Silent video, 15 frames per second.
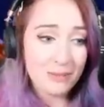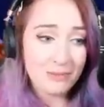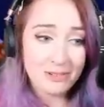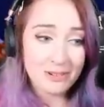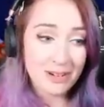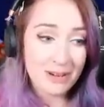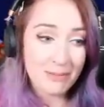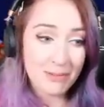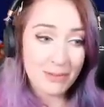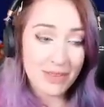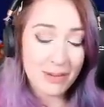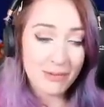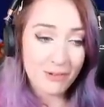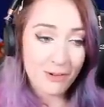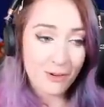I'm fucking happy with
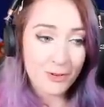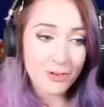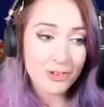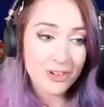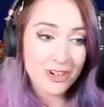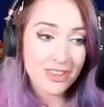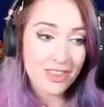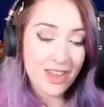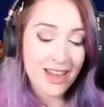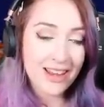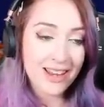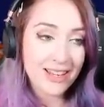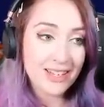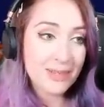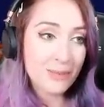that. We've got
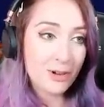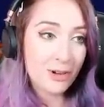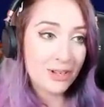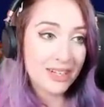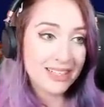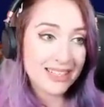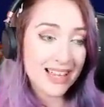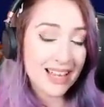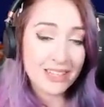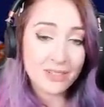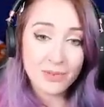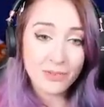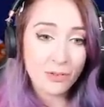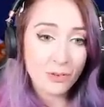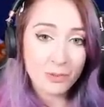138 simoleons, lads, and
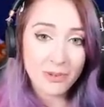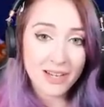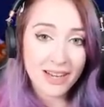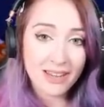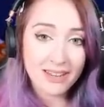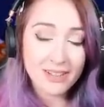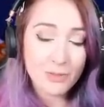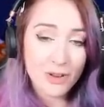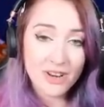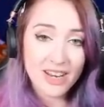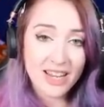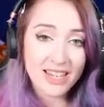we've only been at this one night.